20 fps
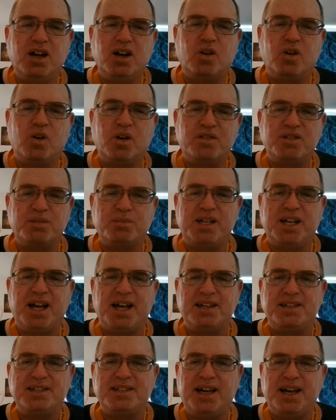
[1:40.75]
or if somebody
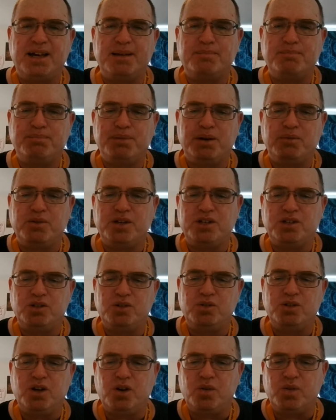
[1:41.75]
has that, but we
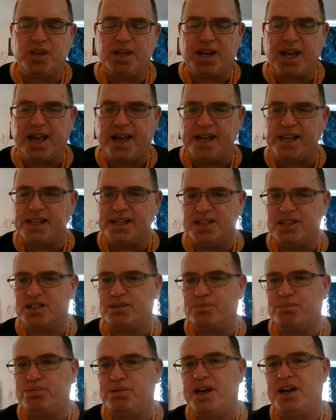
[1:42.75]
do know that Aliens
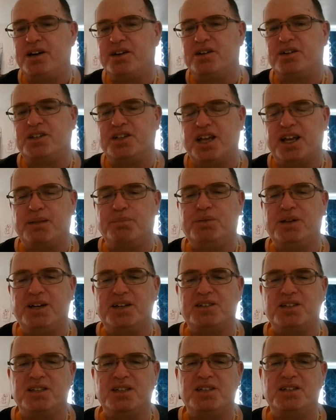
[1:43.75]
and Predator take
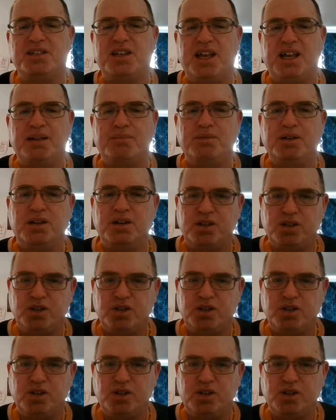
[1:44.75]
place in the same